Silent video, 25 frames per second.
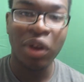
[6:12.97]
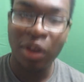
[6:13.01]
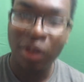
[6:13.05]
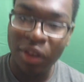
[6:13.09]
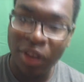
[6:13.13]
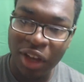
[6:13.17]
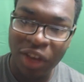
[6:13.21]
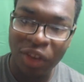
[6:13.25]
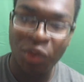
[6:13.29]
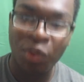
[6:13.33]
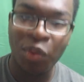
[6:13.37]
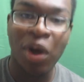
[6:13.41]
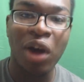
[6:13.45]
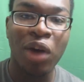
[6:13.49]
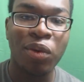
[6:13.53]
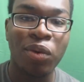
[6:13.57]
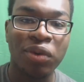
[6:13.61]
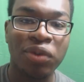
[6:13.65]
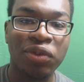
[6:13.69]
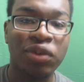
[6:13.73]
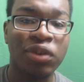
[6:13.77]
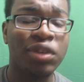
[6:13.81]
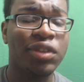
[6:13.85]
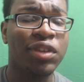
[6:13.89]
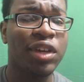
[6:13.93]
That's why I
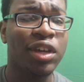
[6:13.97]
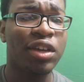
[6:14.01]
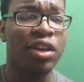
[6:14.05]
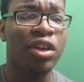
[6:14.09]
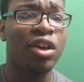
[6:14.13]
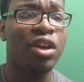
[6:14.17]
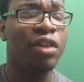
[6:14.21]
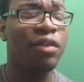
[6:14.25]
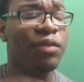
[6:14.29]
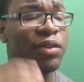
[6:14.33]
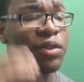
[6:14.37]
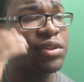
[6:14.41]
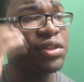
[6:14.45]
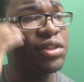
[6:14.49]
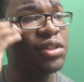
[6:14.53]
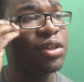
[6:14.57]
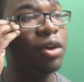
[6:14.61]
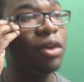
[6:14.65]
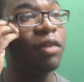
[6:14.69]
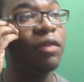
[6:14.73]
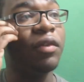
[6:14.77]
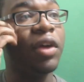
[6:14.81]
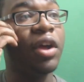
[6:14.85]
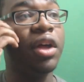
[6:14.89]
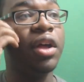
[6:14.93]
want you to take care of
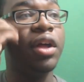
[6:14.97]
yourself.